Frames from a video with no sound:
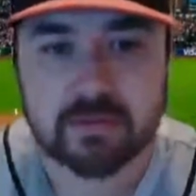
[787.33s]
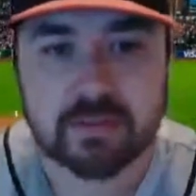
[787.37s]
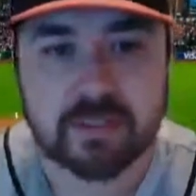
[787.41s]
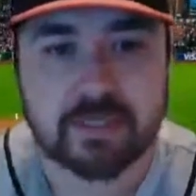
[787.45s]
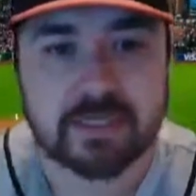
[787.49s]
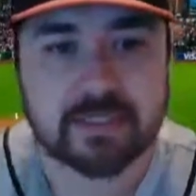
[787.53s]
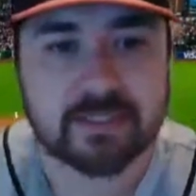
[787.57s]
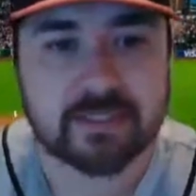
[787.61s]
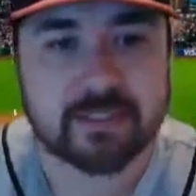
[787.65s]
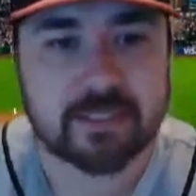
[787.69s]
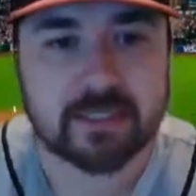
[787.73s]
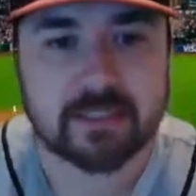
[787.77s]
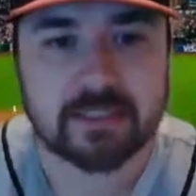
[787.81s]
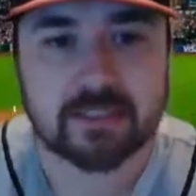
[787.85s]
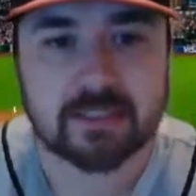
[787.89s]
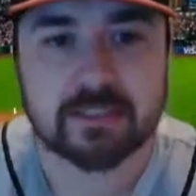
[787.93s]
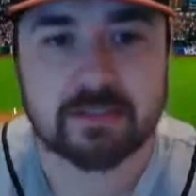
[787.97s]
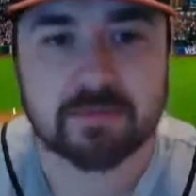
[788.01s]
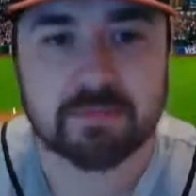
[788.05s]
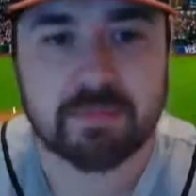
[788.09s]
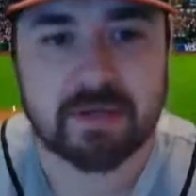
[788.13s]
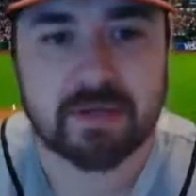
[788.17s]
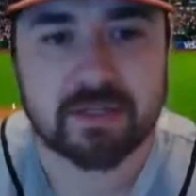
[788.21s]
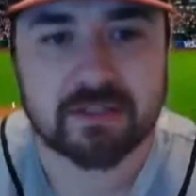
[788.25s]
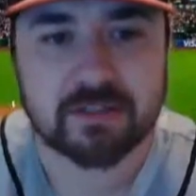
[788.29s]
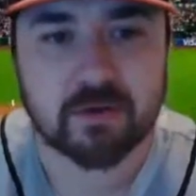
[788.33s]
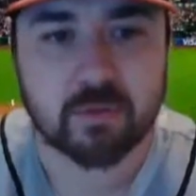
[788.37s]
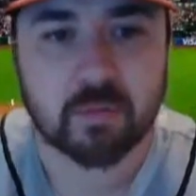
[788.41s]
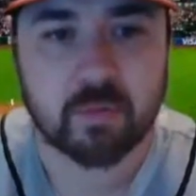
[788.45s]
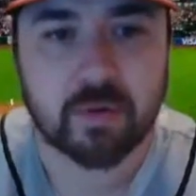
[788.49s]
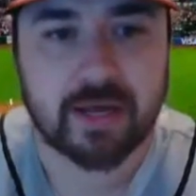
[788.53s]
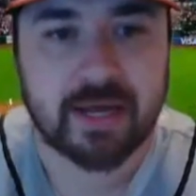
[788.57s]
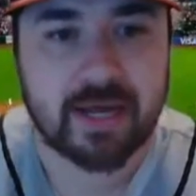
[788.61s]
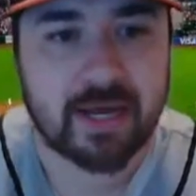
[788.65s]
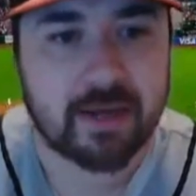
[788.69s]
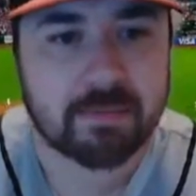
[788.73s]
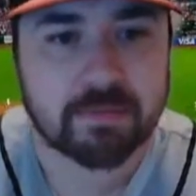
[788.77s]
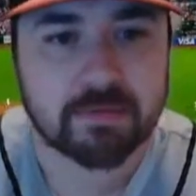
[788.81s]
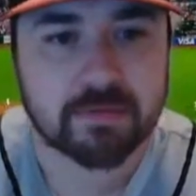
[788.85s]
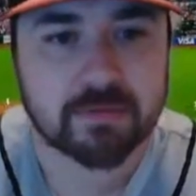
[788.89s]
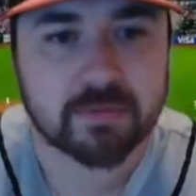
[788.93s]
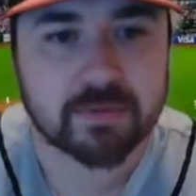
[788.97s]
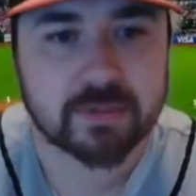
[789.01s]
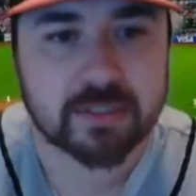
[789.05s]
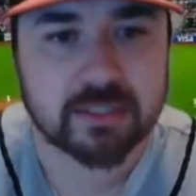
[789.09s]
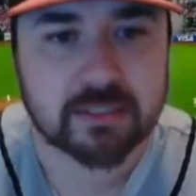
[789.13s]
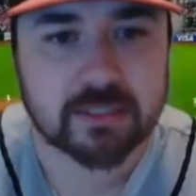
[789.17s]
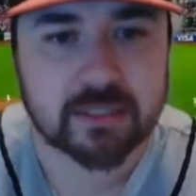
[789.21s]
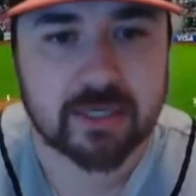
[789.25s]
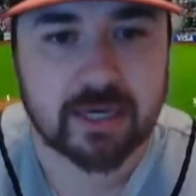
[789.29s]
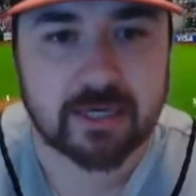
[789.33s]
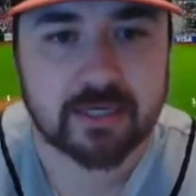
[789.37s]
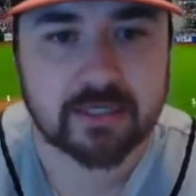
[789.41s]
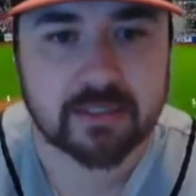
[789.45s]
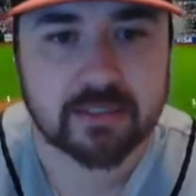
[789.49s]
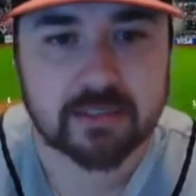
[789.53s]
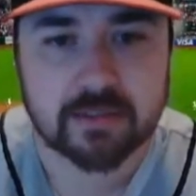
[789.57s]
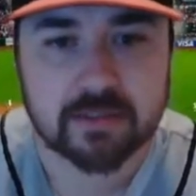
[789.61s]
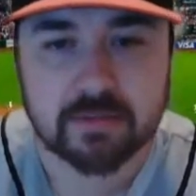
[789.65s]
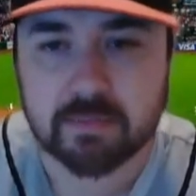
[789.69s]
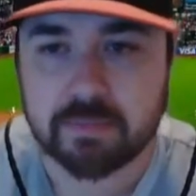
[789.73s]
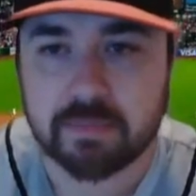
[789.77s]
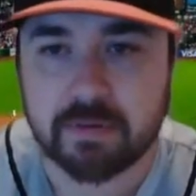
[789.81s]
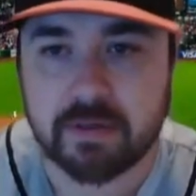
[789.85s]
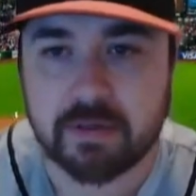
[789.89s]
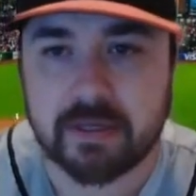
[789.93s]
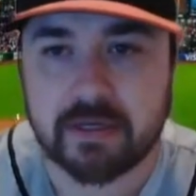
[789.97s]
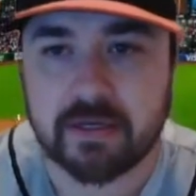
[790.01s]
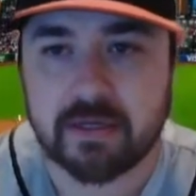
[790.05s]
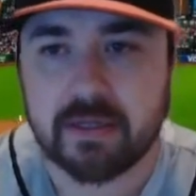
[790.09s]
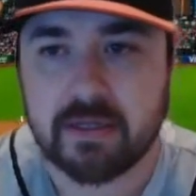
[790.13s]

Like I said, it just depends on what happens with the Giants. But